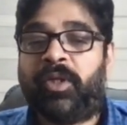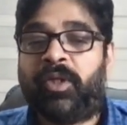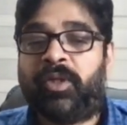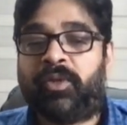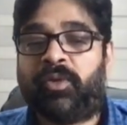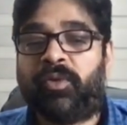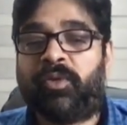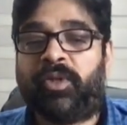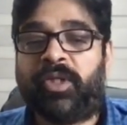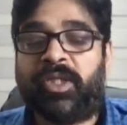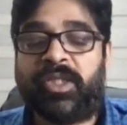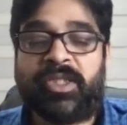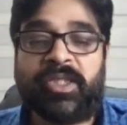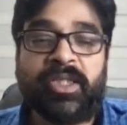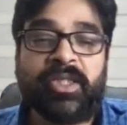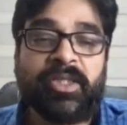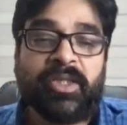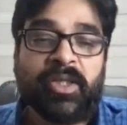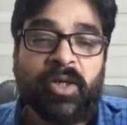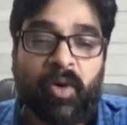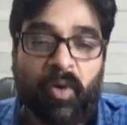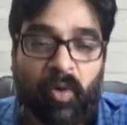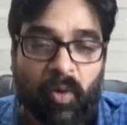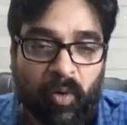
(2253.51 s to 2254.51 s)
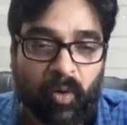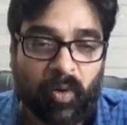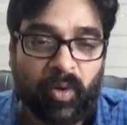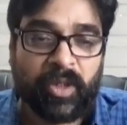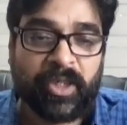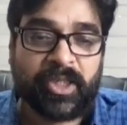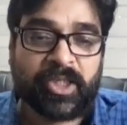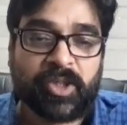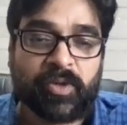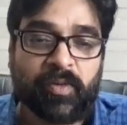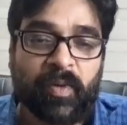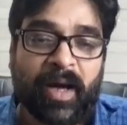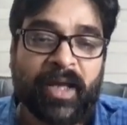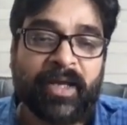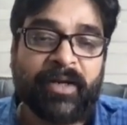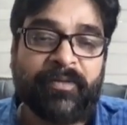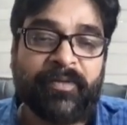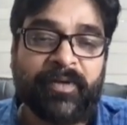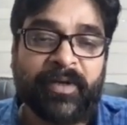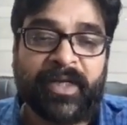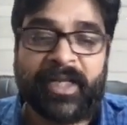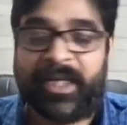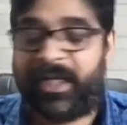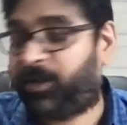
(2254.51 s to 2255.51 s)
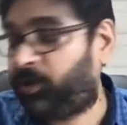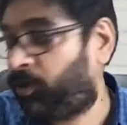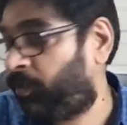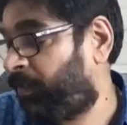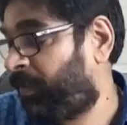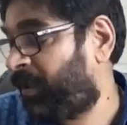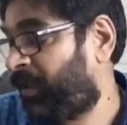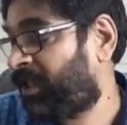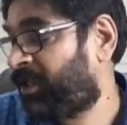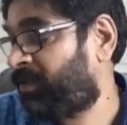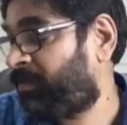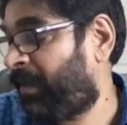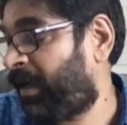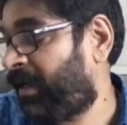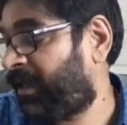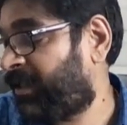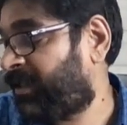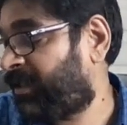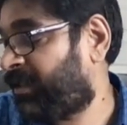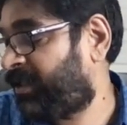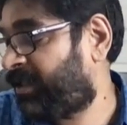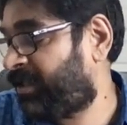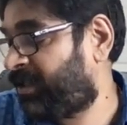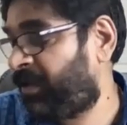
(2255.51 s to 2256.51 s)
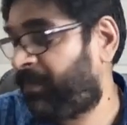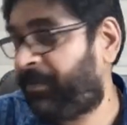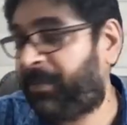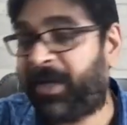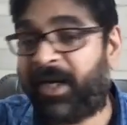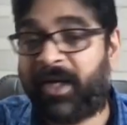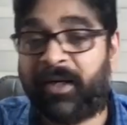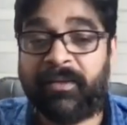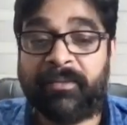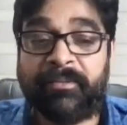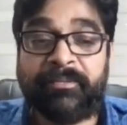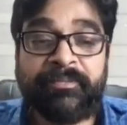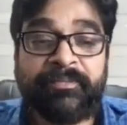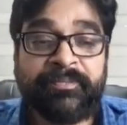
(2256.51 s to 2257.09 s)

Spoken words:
So this is whole square. If you take the plus minus disappear